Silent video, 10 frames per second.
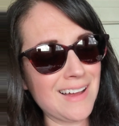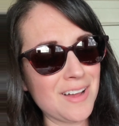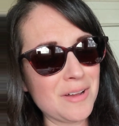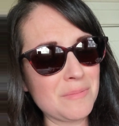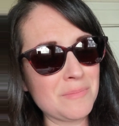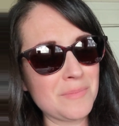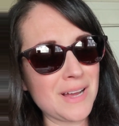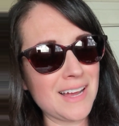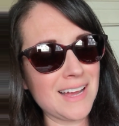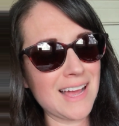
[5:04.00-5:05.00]

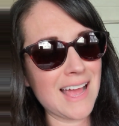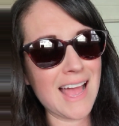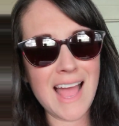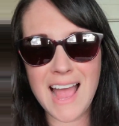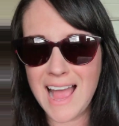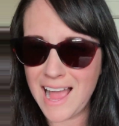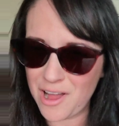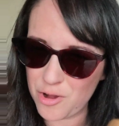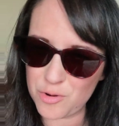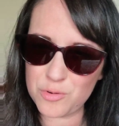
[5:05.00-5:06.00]

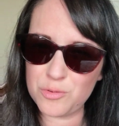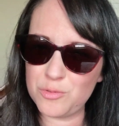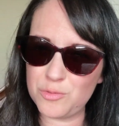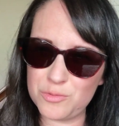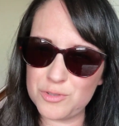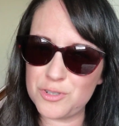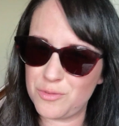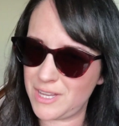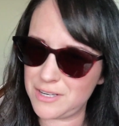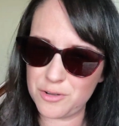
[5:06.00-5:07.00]
How do
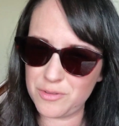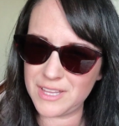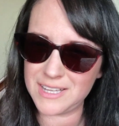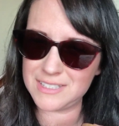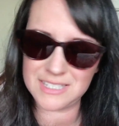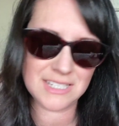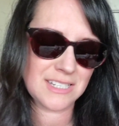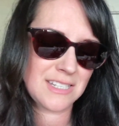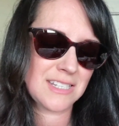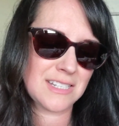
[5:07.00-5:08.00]
they know that?
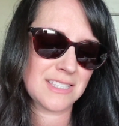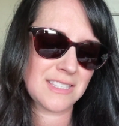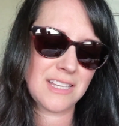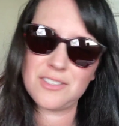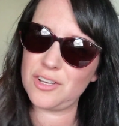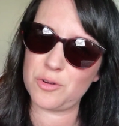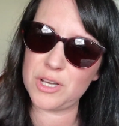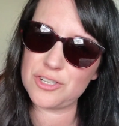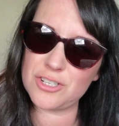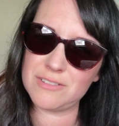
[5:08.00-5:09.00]
That's a good
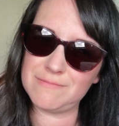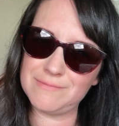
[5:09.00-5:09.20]
question.